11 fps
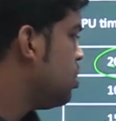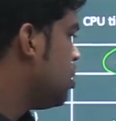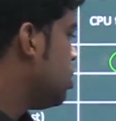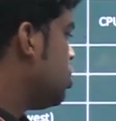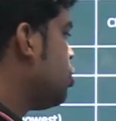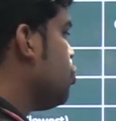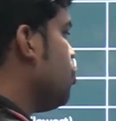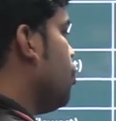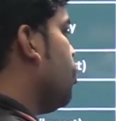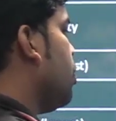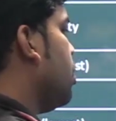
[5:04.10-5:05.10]

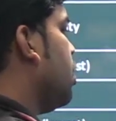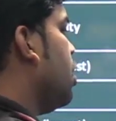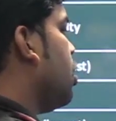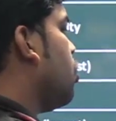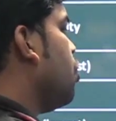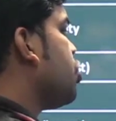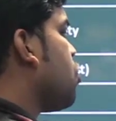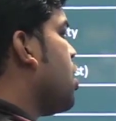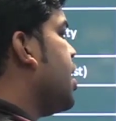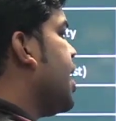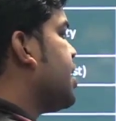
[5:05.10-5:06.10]
So 2 is
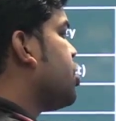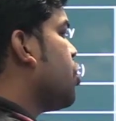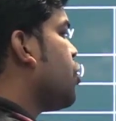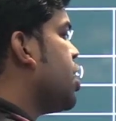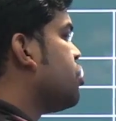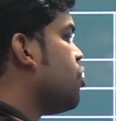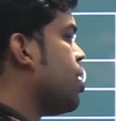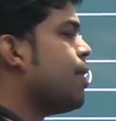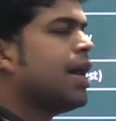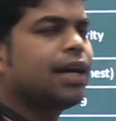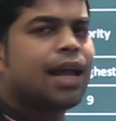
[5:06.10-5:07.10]
already executed, so
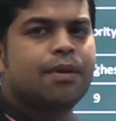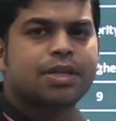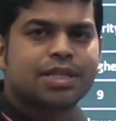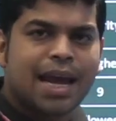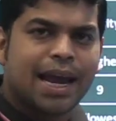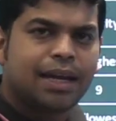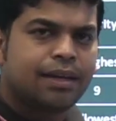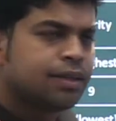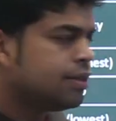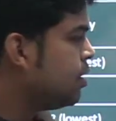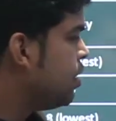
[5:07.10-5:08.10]
remaining time is 8
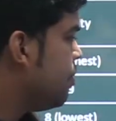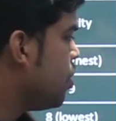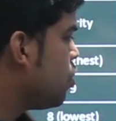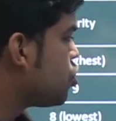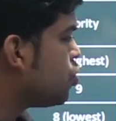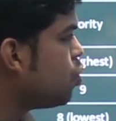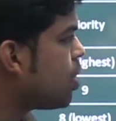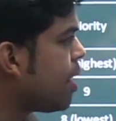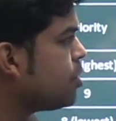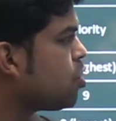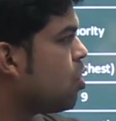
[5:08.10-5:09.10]
because 2
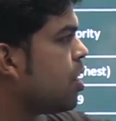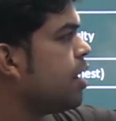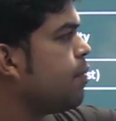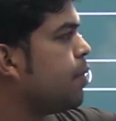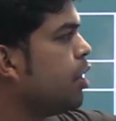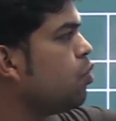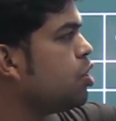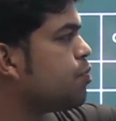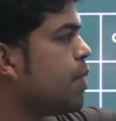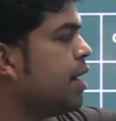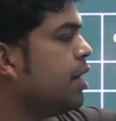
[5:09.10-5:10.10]
time is already P2 is
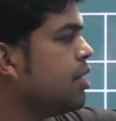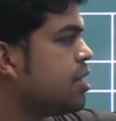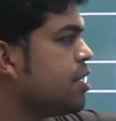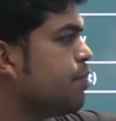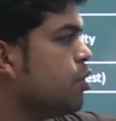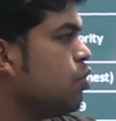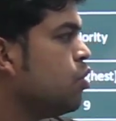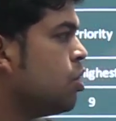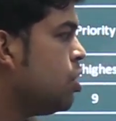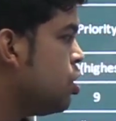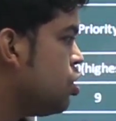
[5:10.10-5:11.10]
spent in the CPU.
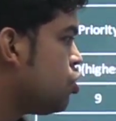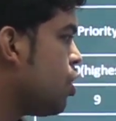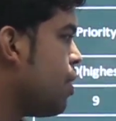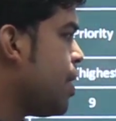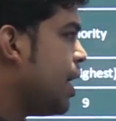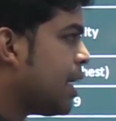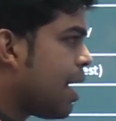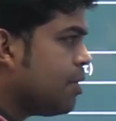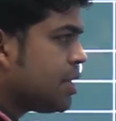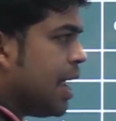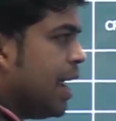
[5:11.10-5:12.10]
So remaining time
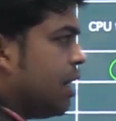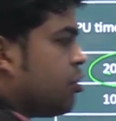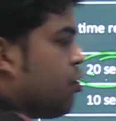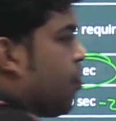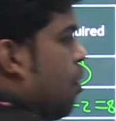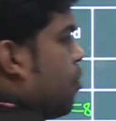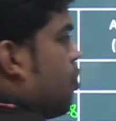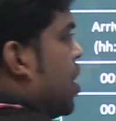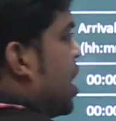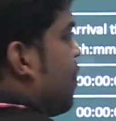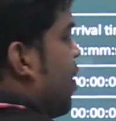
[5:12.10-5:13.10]
is 8, so from
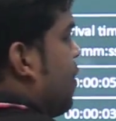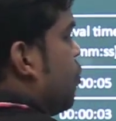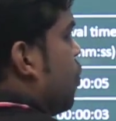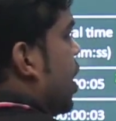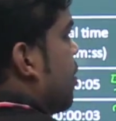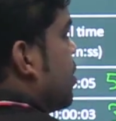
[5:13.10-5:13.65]
25 to 8 means